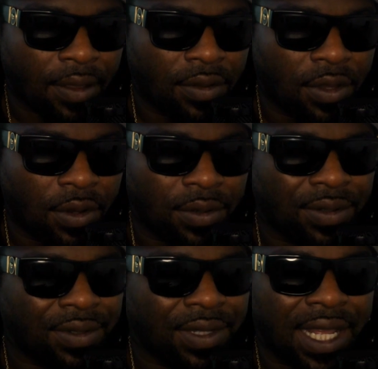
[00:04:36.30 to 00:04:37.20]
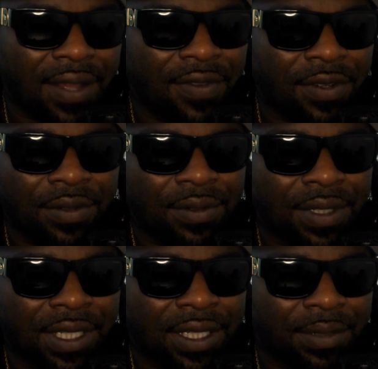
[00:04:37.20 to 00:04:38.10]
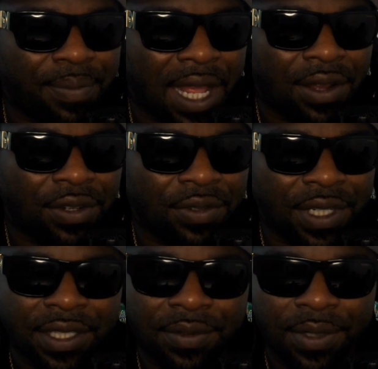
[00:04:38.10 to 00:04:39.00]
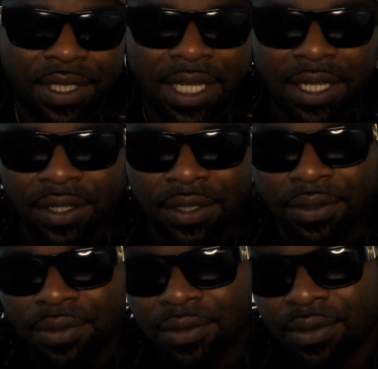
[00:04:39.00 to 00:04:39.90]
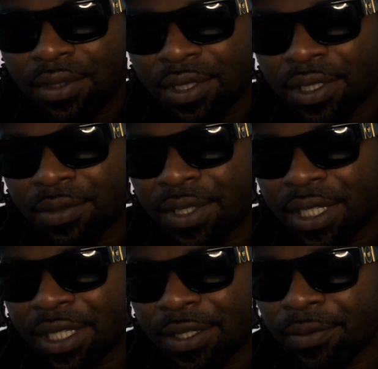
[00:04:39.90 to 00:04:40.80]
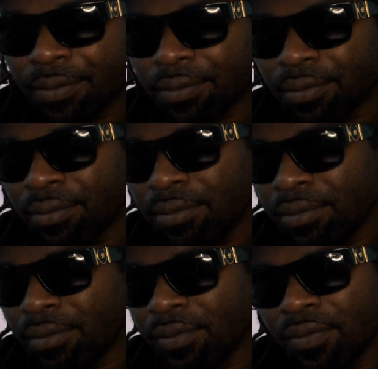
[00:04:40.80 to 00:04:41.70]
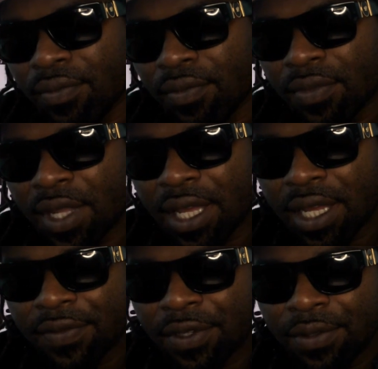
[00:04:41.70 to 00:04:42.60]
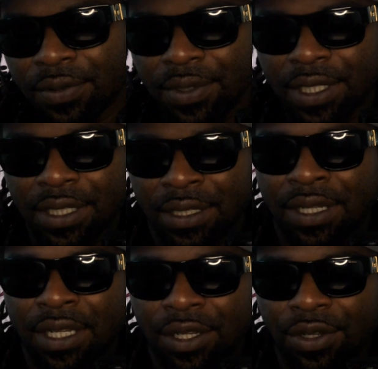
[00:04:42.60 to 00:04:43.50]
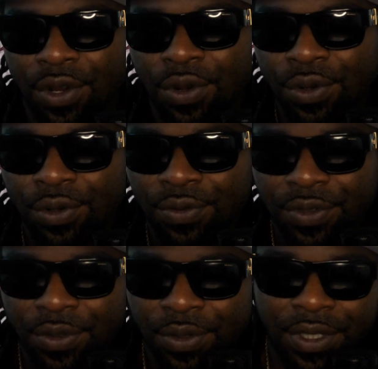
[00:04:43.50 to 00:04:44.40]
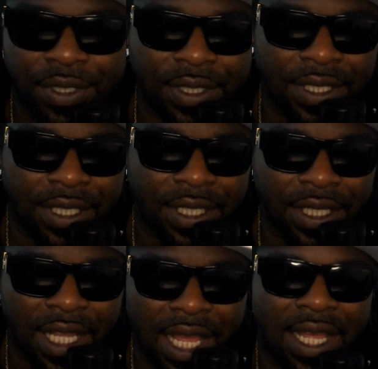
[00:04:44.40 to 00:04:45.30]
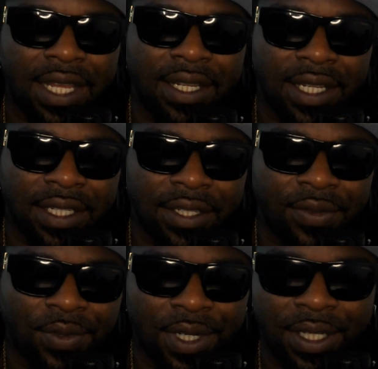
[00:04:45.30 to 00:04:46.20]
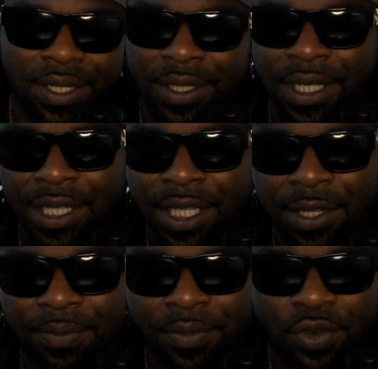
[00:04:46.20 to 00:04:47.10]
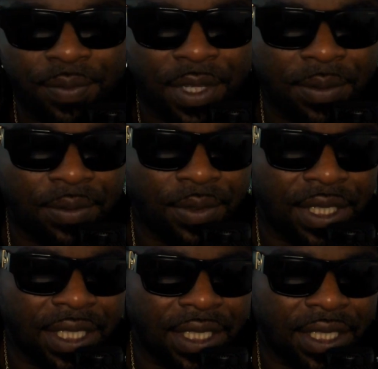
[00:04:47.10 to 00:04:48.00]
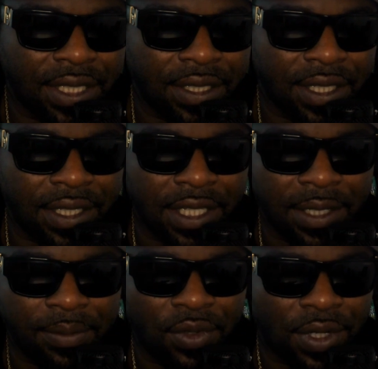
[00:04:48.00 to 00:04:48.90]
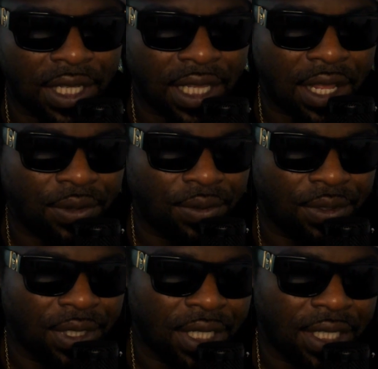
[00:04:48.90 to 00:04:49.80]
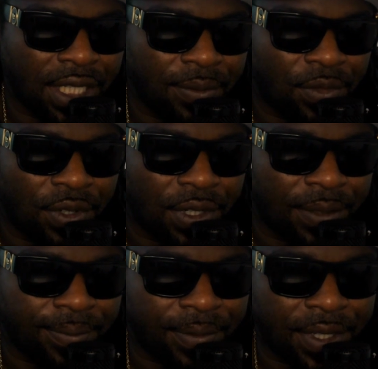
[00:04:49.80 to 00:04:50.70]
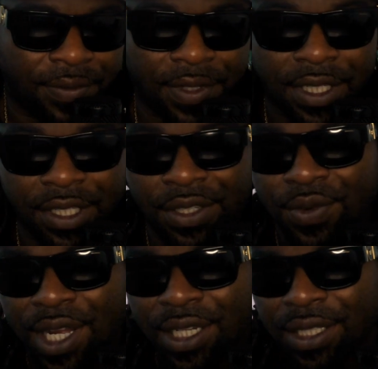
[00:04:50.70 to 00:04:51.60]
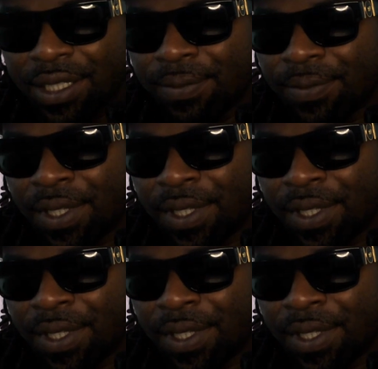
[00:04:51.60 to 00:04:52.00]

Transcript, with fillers: no they have no uh, boundaries of what they do. You know what I'm saying? They have no uh, goal towards the the lie. They just want to get more people attention, uh, get more clout, get more motherfuckers to watch a